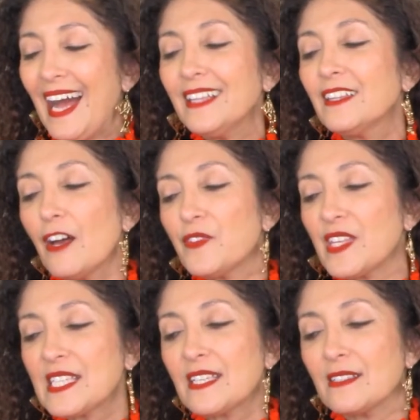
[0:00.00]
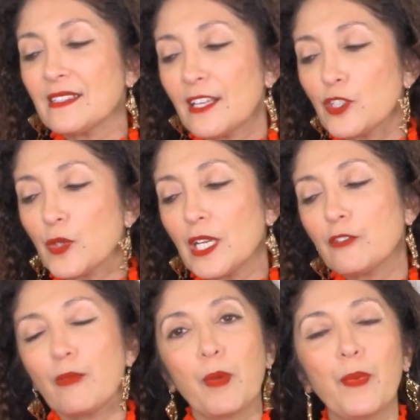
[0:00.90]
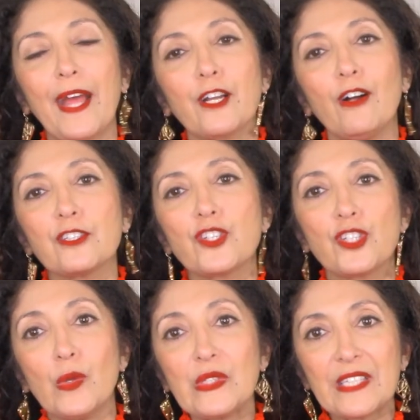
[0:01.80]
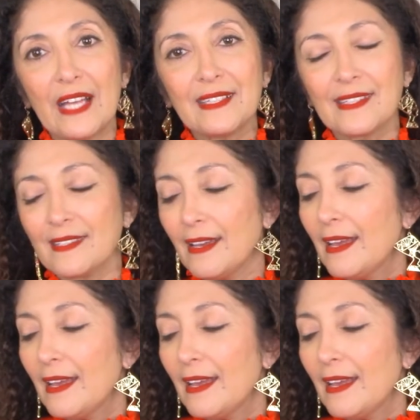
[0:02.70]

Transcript: I love this sunscreen from a brand called SoulSense.